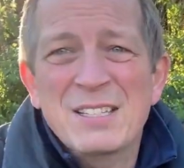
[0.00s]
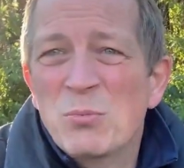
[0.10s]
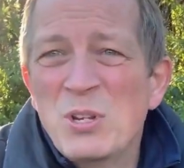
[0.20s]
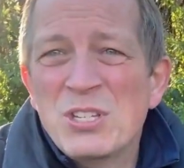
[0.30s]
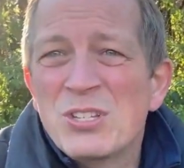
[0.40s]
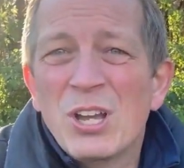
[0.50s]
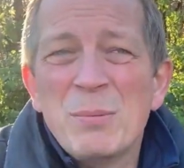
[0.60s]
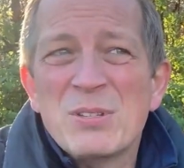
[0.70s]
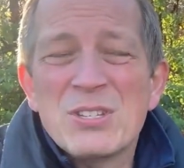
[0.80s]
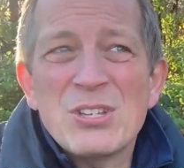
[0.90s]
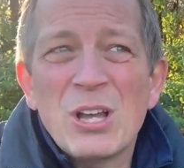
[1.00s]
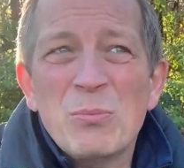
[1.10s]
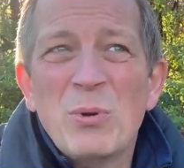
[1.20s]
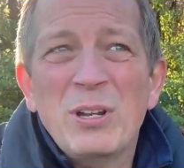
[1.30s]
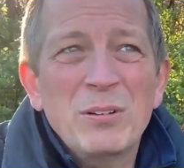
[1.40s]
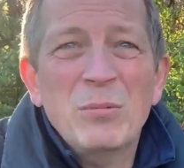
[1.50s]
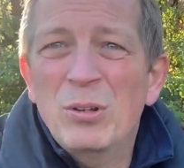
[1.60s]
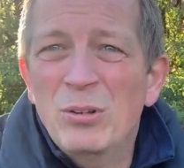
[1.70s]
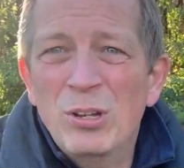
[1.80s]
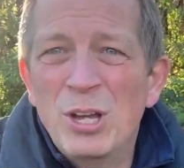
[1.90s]
Winter time is a time when
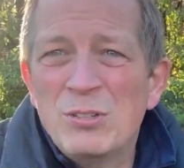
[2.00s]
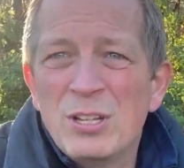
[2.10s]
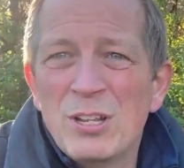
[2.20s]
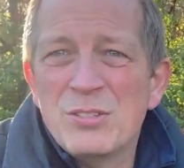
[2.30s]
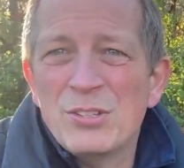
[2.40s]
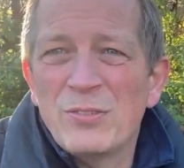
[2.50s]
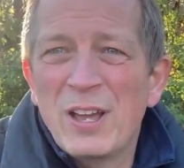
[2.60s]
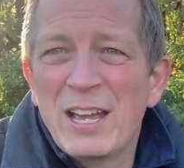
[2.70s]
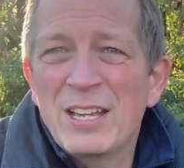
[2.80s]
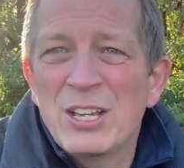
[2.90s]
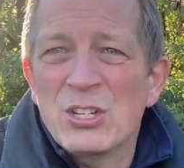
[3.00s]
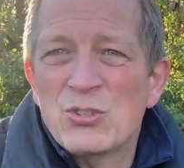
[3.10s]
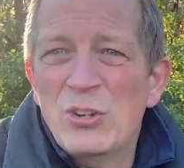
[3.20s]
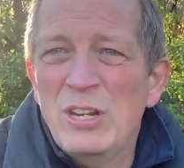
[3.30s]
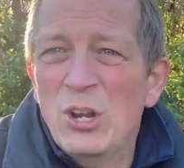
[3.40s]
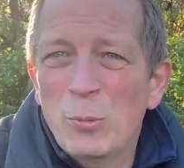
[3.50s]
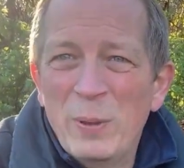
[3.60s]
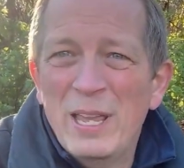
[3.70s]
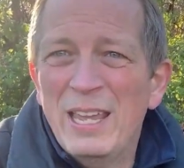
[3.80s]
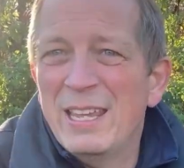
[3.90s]
loads and loads of tree
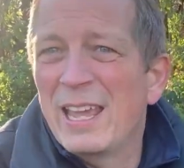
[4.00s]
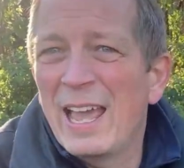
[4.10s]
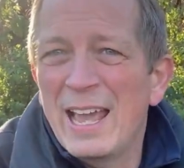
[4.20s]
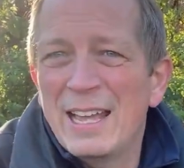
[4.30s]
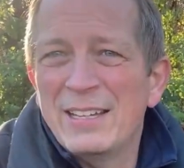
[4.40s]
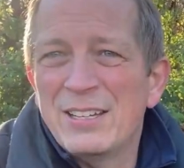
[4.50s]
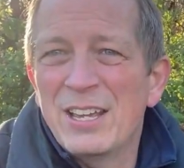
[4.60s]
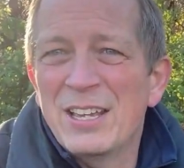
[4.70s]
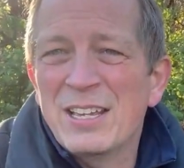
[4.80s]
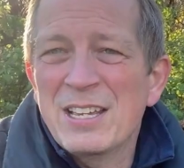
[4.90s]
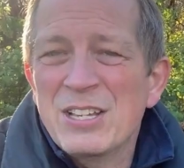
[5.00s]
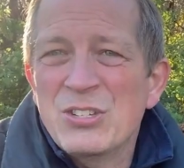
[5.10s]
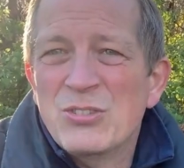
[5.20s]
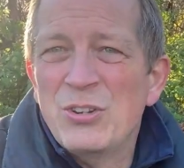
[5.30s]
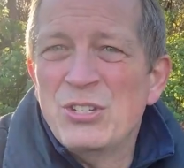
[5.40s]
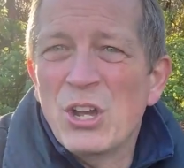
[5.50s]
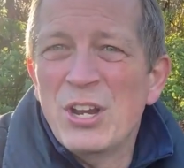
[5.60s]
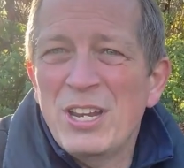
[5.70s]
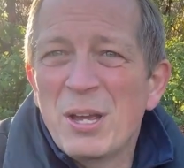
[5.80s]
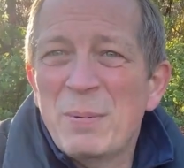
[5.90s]
lopping and tree
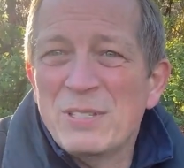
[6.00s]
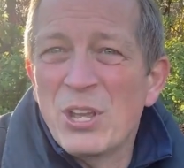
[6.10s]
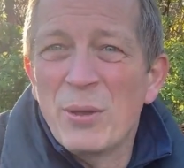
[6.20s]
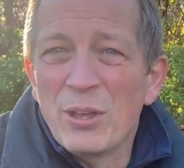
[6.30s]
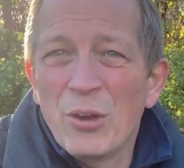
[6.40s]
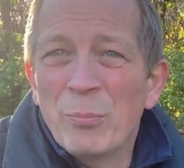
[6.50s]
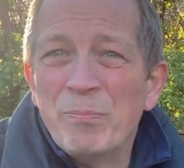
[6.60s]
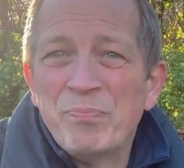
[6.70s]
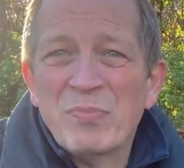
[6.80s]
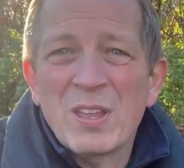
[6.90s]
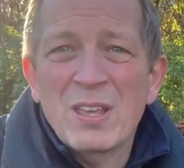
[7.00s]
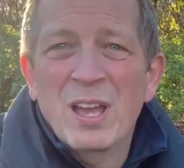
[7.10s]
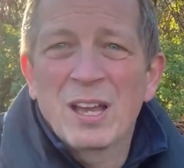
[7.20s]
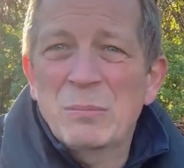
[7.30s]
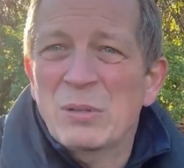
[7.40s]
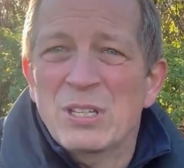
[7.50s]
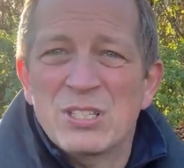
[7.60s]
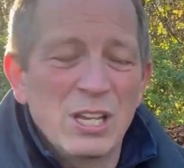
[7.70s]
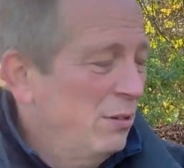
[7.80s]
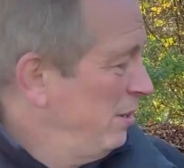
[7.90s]
tidying up is going on.
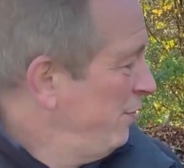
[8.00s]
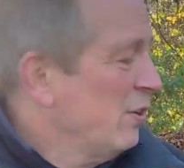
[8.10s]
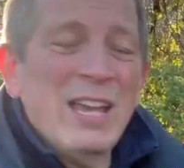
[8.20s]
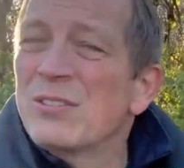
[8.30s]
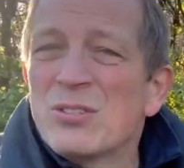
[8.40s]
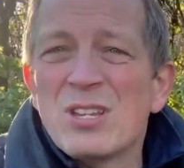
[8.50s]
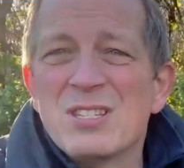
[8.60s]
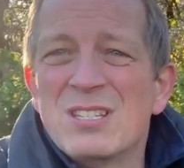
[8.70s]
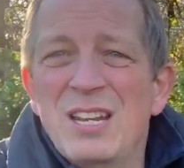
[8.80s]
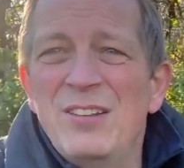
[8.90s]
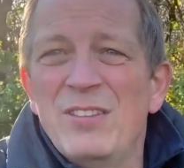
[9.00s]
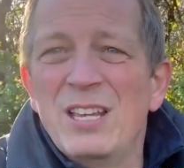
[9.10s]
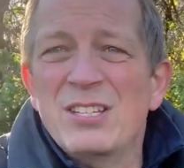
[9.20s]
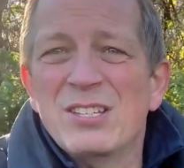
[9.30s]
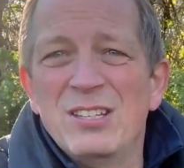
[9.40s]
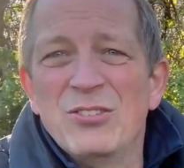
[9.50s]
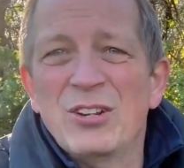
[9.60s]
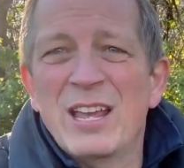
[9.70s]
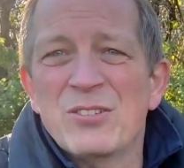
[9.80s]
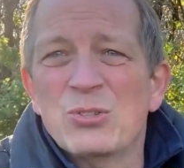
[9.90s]
So if your council doesn't deliver this and you're a
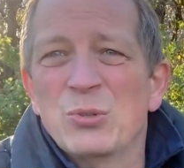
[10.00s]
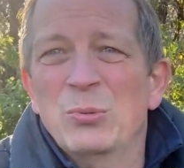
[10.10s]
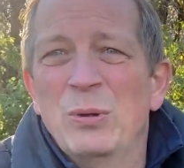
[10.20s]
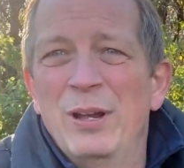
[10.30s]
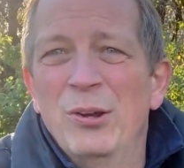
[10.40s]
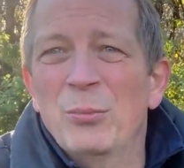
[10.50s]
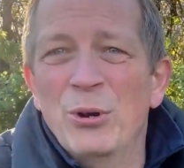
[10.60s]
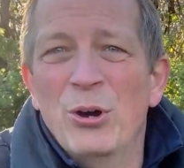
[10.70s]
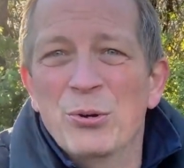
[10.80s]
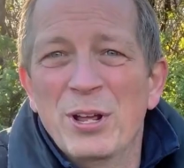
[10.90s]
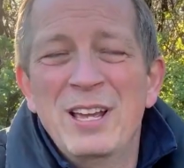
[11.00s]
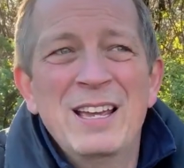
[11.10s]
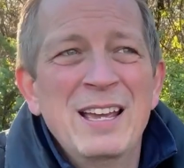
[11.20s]
council allotment holder,